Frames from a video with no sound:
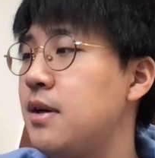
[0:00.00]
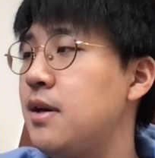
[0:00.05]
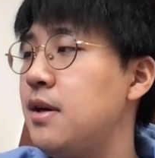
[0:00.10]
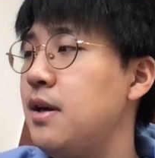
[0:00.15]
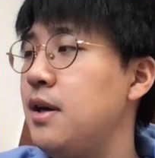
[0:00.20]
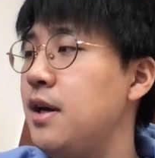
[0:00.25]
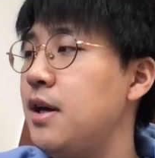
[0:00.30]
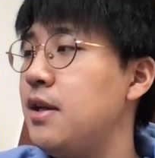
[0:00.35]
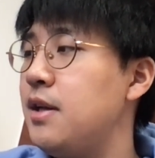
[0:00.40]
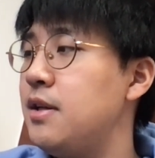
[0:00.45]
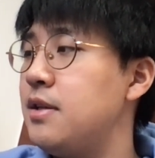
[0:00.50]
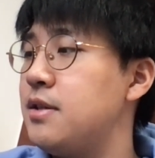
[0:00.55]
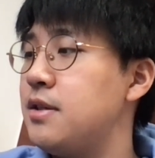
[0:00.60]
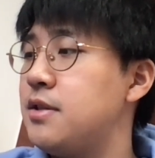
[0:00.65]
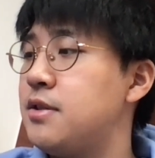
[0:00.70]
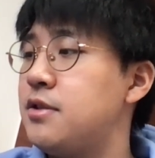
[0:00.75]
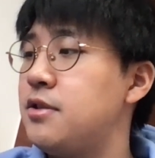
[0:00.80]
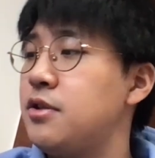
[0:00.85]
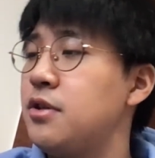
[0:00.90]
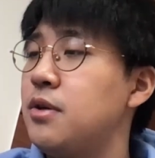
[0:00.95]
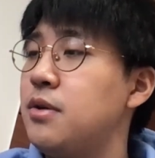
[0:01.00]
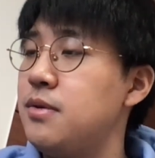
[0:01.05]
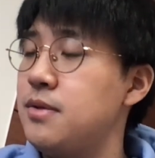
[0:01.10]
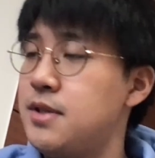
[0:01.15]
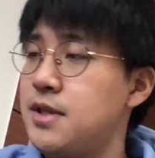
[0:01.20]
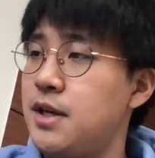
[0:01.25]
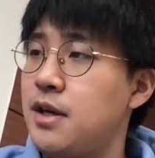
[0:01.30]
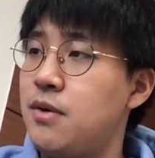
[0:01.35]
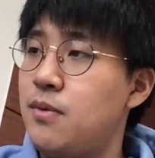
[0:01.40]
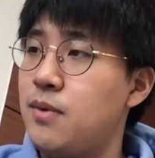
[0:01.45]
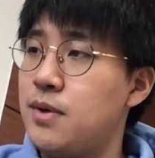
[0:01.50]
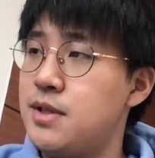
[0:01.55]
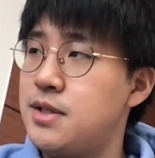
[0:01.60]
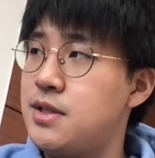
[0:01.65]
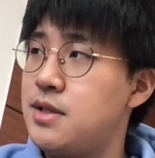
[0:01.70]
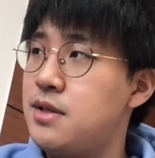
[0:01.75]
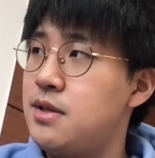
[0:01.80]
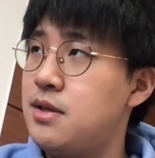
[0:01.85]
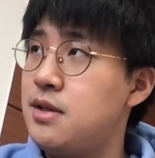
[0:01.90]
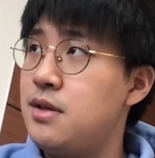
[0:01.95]
and it just shows like
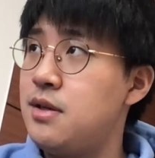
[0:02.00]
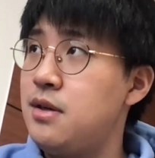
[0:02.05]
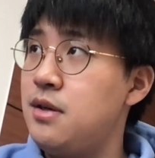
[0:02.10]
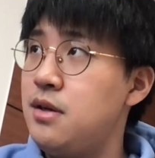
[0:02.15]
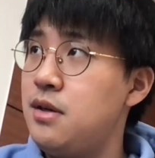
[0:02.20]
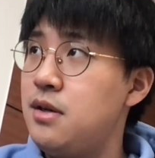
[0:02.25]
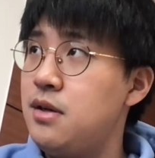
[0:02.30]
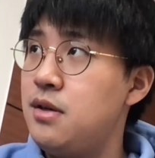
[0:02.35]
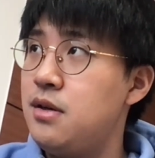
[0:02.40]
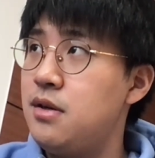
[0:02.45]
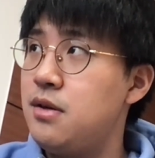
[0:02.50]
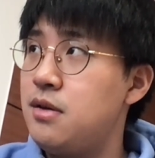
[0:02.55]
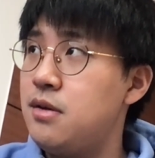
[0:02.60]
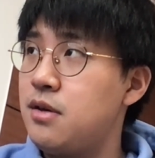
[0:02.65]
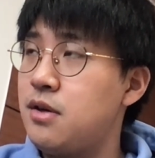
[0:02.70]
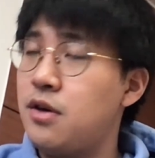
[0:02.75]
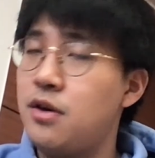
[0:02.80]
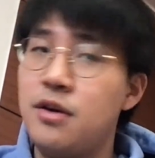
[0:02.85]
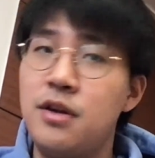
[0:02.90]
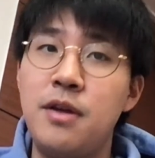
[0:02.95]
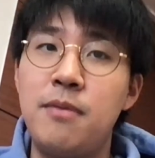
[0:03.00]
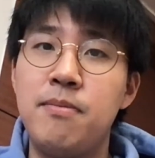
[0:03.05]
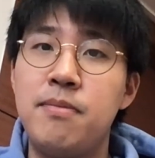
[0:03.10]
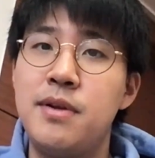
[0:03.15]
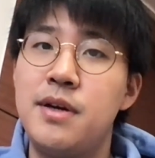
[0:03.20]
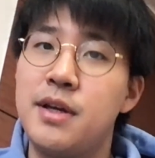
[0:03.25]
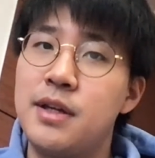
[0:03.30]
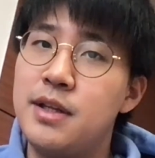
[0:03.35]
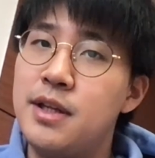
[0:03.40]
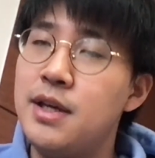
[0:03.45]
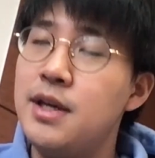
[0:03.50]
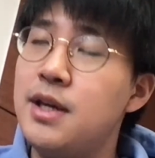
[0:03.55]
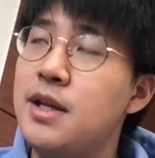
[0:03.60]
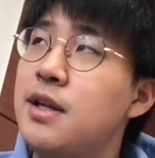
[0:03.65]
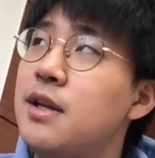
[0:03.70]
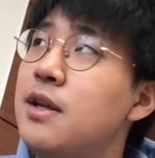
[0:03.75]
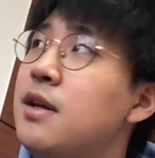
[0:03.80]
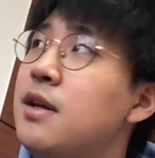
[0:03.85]
what's currently plugged in.